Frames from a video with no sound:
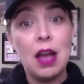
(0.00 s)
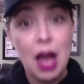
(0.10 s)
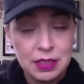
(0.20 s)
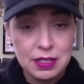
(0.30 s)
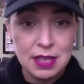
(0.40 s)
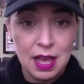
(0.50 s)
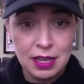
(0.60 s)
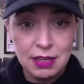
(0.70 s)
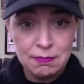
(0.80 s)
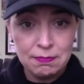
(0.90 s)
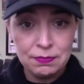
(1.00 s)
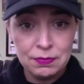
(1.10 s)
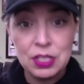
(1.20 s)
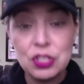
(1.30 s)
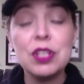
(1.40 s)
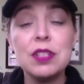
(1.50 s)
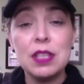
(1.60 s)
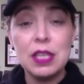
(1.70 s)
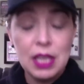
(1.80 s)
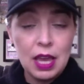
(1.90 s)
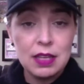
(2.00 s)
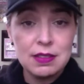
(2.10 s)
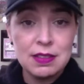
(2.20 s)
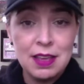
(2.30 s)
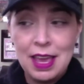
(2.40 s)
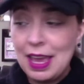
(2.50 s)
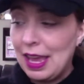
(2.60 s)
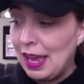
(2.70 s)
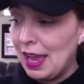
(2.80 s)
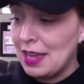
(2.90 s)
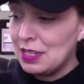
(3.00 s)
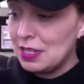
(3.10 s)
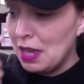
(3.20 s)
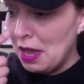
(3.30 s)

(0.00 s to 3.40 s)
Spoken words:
on the side just in case. And,